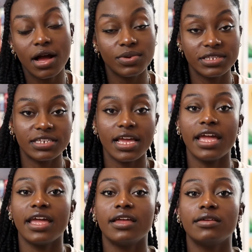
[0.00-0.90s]
I would
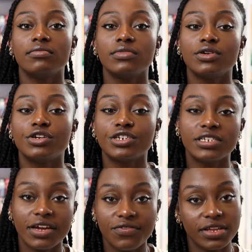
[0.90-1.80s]
say you
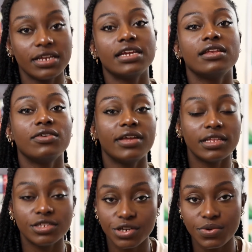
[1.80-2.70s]
should definitely
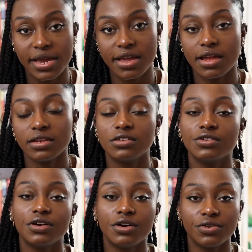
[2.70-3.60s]
look into it and
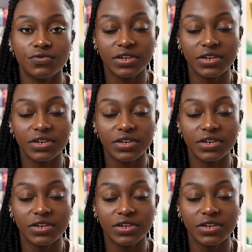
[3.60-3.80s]
do your own